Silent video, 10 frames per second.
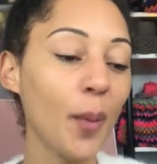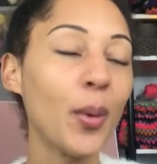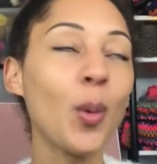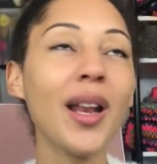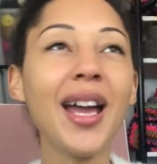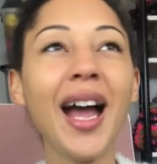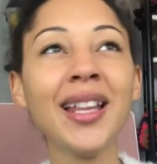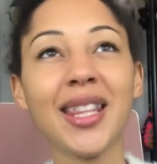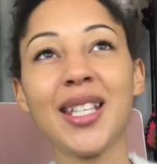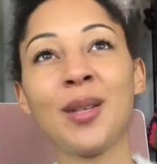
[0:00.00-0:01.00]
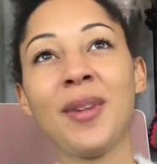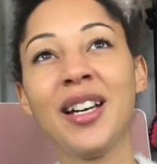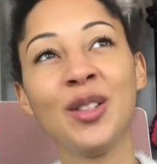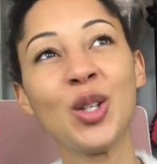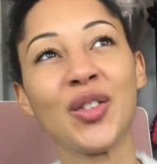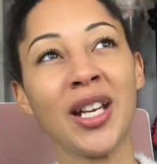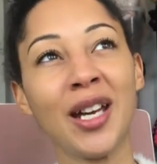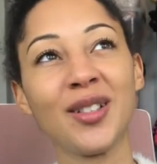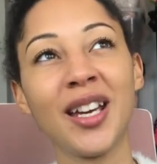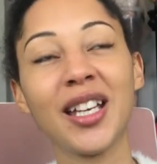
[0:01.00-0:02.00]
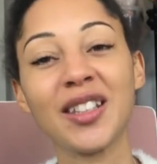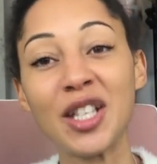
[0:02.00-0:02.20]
But when I had this and my hands are in it, I was like,